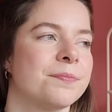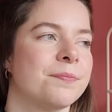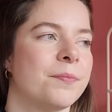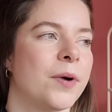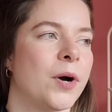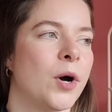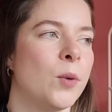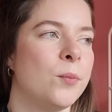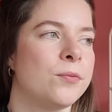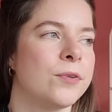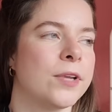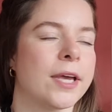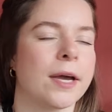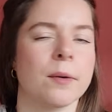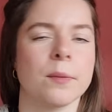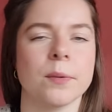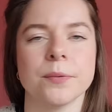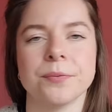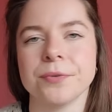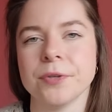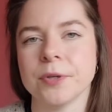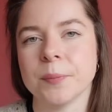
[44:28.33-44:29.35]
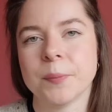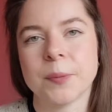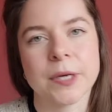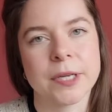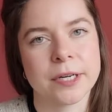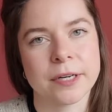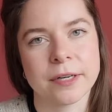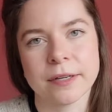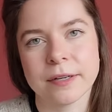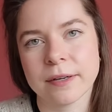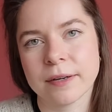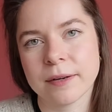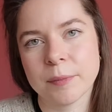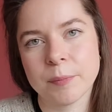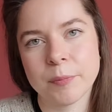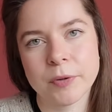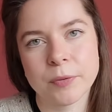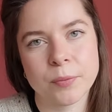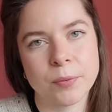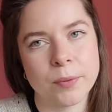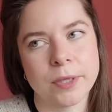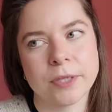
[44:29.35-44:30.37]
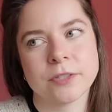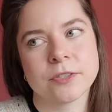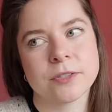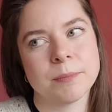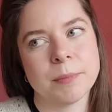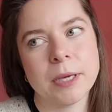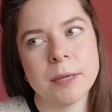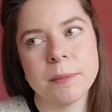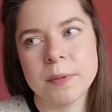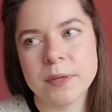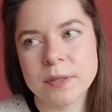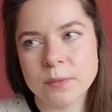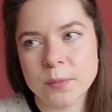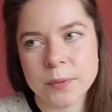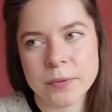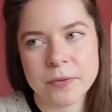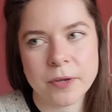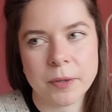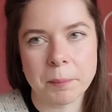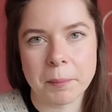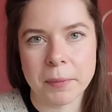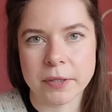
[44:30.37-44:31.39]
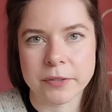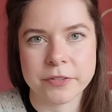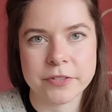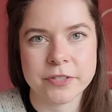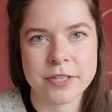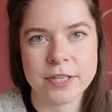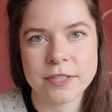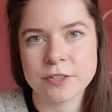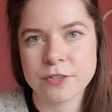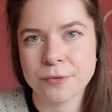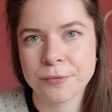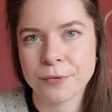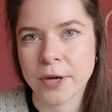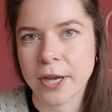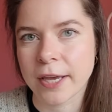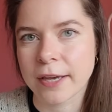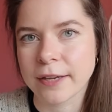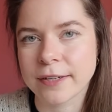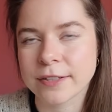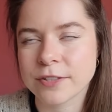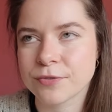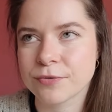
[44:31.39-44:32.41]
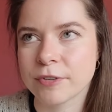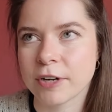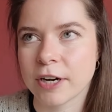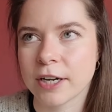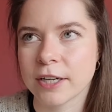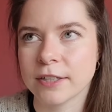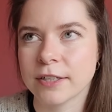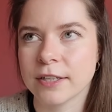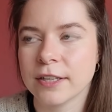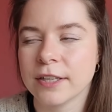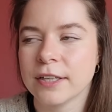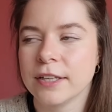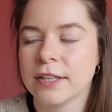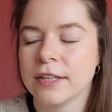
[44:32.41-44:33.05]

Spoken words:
Hopefully I will feel better in a couple of weeks. Maybe it will take months. That's okay. That's fine.